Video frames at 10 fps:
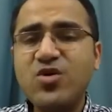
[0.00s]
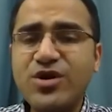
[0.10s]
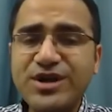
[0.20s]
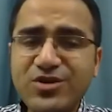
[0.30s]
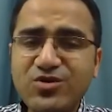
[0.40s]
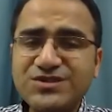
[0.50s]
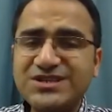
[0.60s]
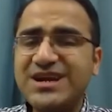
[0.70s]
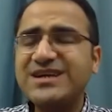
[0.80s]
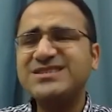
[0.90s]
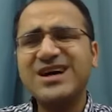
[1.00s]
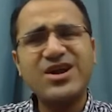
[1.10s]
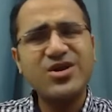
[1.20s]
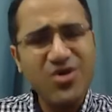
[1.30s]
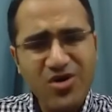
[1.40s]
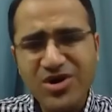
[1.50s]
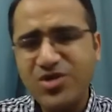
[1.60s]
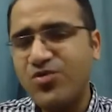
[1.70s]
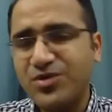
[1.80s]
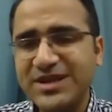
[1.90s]
corticosteroids are not
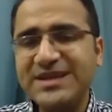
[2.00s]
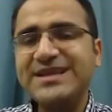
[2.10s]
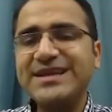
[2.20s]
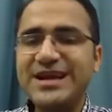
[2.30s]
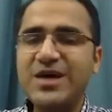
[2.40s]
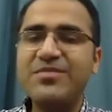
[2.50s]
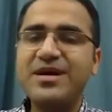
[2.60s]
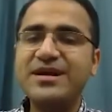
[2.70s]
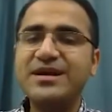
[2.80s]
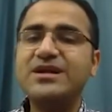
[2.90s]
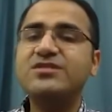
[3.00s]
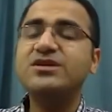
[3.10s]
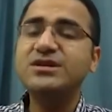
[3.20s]
routinely recommended.